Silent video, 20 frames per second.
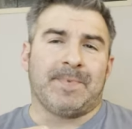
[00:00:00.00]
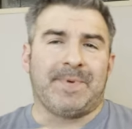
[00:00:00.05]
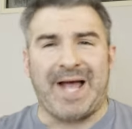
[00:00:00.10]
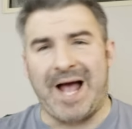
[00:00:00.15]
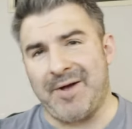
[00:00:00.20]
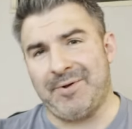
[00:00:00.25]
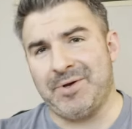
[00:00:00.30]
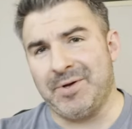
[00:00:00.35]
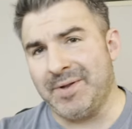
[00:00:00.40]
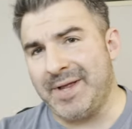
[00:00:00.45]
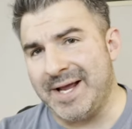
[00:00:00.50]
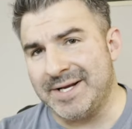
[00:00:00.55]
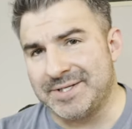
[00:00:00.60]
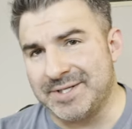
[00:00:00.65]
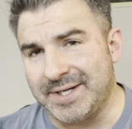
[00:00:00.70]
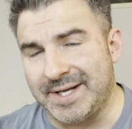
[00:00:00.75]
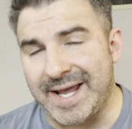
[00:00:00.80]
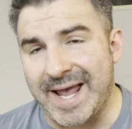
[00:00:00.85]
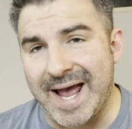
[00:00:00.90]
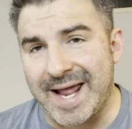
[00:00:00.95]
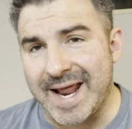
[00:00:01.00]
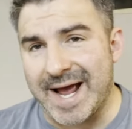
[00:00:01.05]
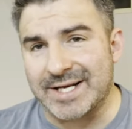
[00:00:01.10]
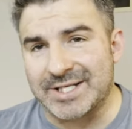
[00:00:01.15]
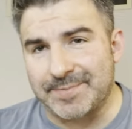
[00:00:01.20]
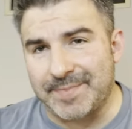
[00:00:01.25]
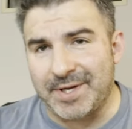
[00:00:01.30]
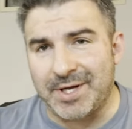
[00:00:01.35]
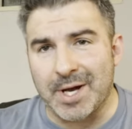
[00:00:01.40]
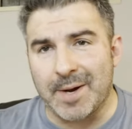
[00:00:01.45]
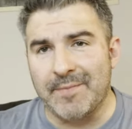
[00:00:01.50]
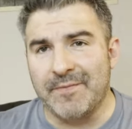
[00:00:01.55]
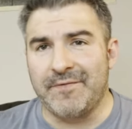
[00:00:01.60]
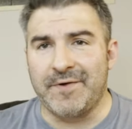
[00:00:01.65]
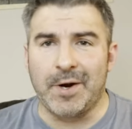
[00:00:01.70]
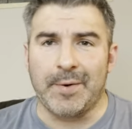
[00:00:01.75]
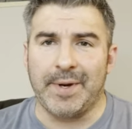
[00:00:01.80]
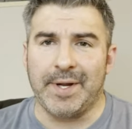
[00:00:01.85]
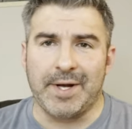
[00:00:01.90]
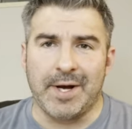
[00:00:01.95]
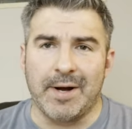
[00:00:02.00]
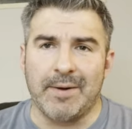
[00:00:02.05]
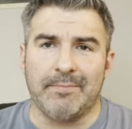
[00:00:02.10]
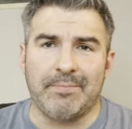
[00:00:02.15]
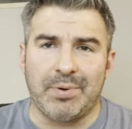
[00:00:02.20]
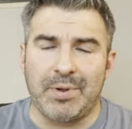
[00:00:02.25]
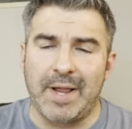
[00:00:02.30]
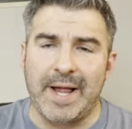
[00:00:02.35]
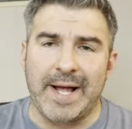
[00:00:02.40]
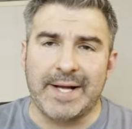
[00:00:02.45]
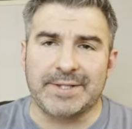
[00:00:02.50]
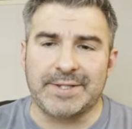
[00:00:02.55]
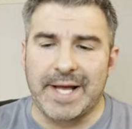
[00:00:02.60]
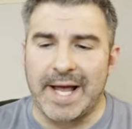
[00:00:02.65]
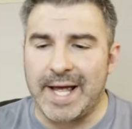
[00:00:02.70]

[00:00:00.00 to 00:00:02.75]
calculation can actually become very complex,